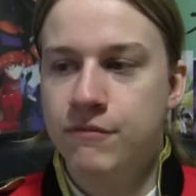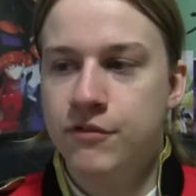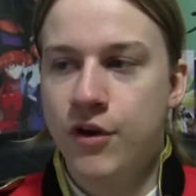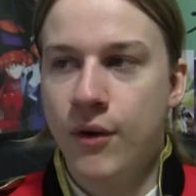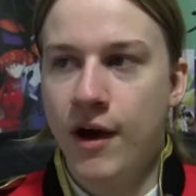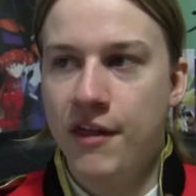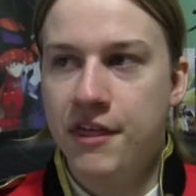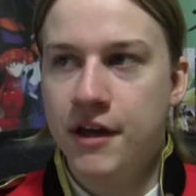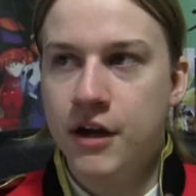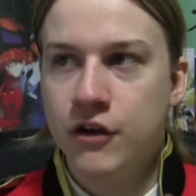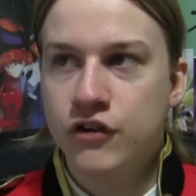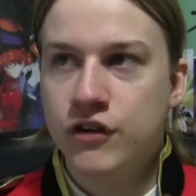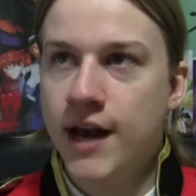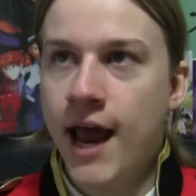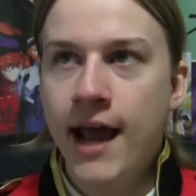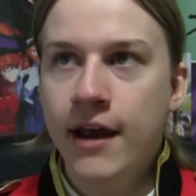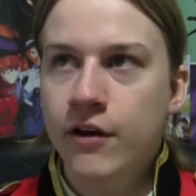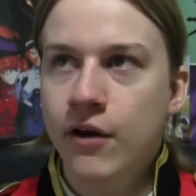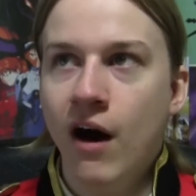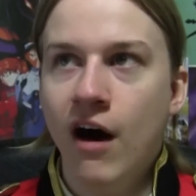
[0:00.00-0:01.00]
So I think I
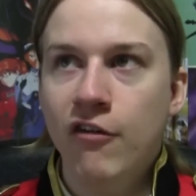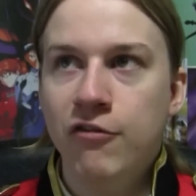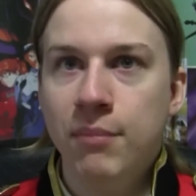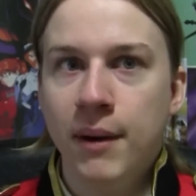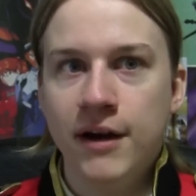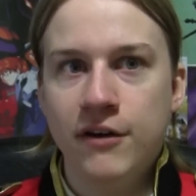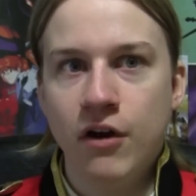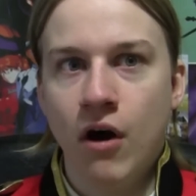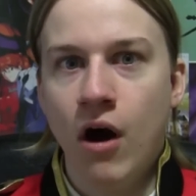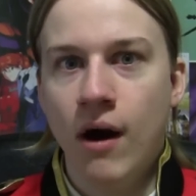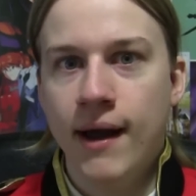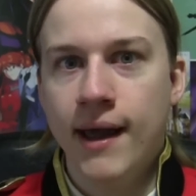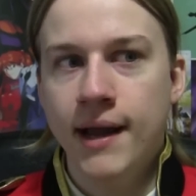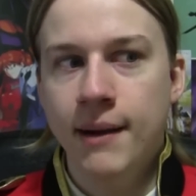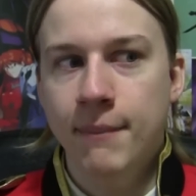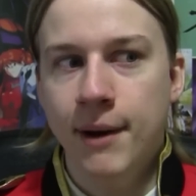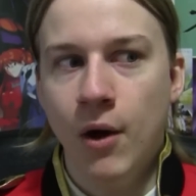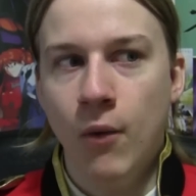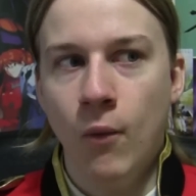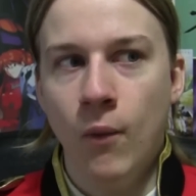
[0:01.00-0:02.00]
should end off by talking
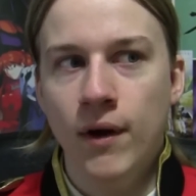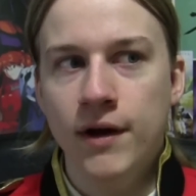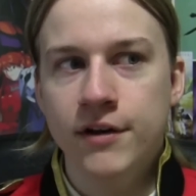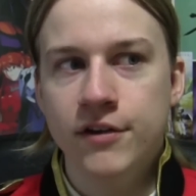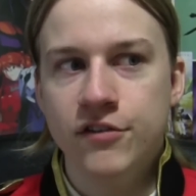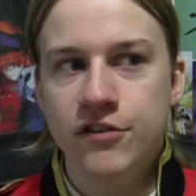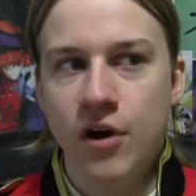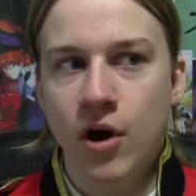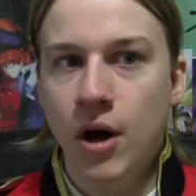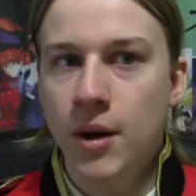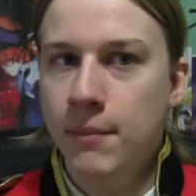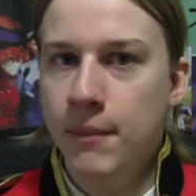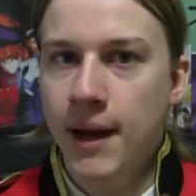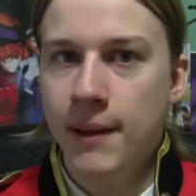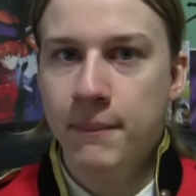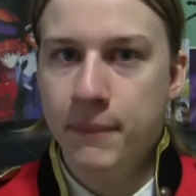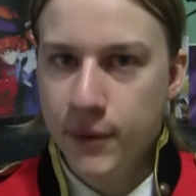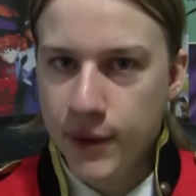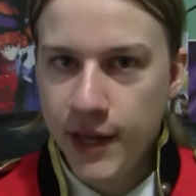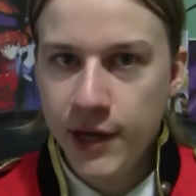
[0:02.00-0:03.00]
about what is on
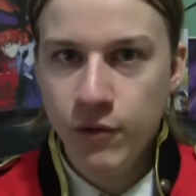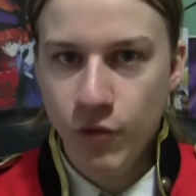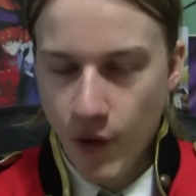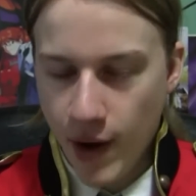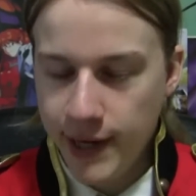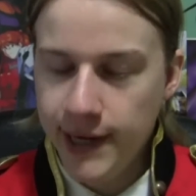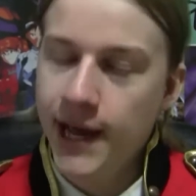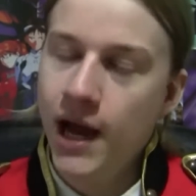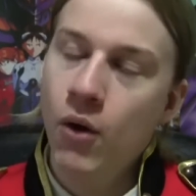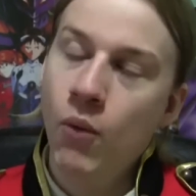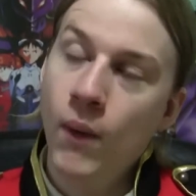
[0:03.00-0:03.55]
my plate right now.